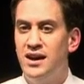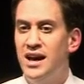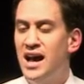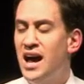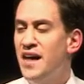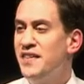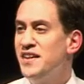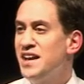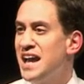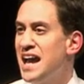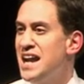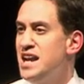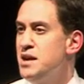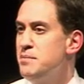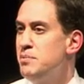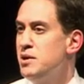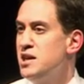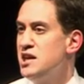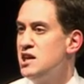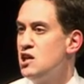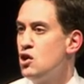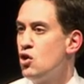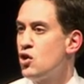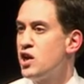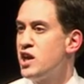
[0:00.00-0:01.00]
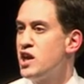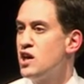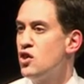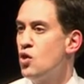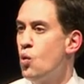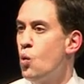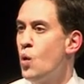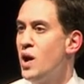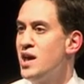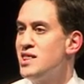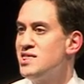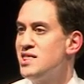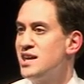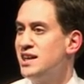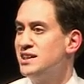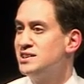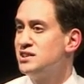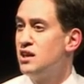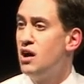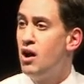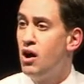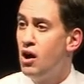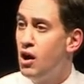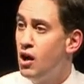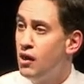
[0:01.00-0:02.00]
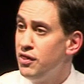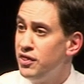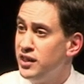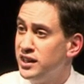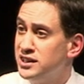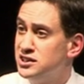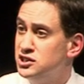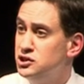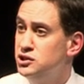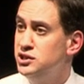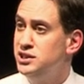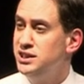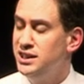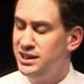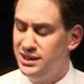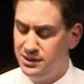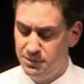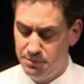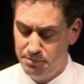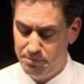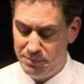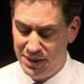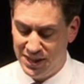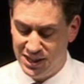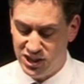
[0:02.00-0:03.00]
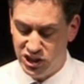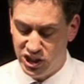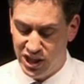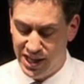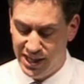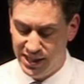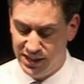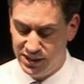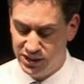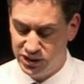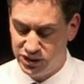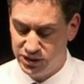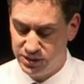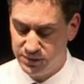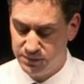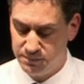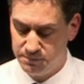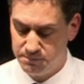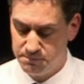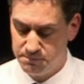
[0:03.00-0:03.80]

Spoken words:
I think anybody looking at the way things are thinks you need big change.